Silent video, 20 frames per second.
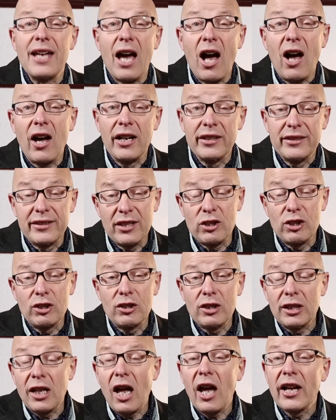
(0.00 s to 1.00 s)
uh,
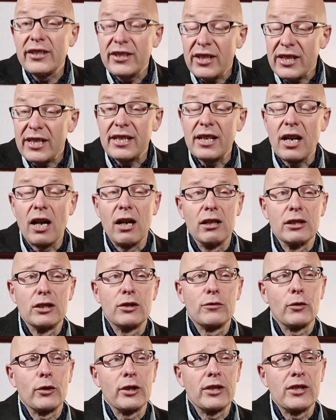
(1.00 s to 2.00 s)
digital ID
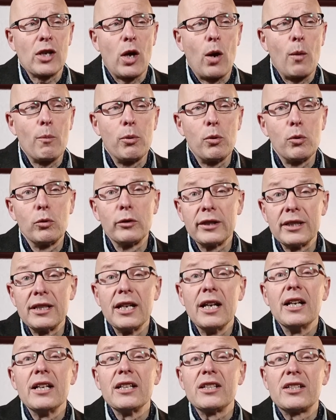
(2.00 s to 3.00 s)
cards, for example, the
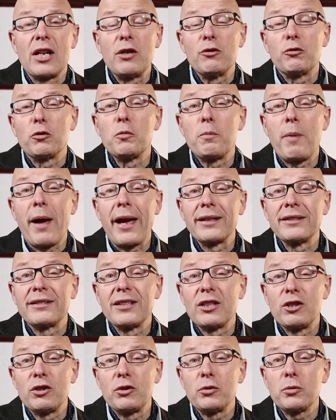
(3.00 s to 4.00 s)
central bank
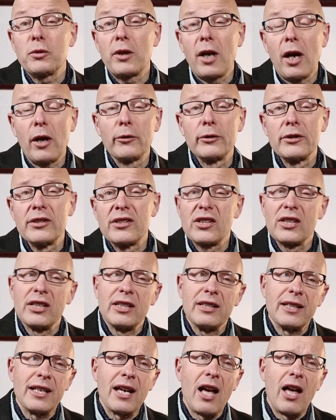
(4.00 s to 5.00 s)
digital
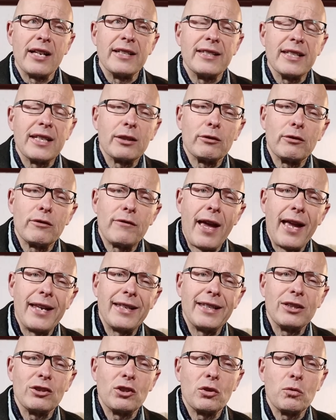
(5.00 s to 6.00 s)
currency, the idea of
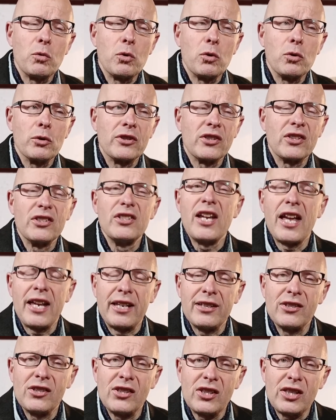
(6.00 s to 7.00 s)
heading towards
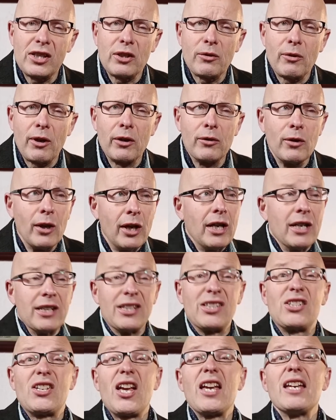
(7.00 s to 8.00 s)
net zero,
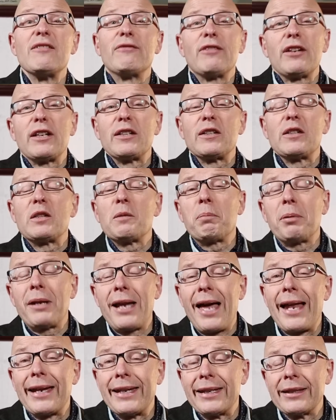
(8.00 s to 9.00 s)
saving the
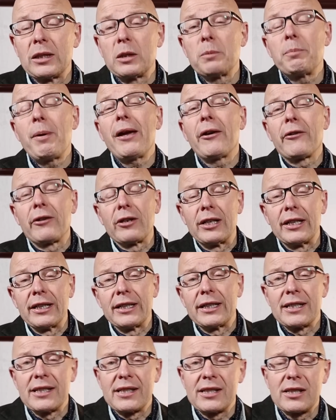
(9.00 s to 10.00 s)
planet that
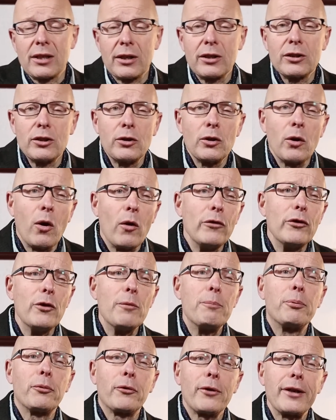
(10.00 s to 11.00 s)
apparently is, uh, you know, on
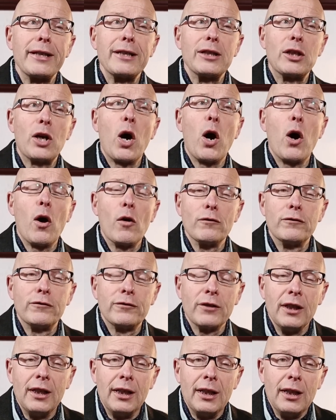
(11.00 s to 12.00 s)
the brink of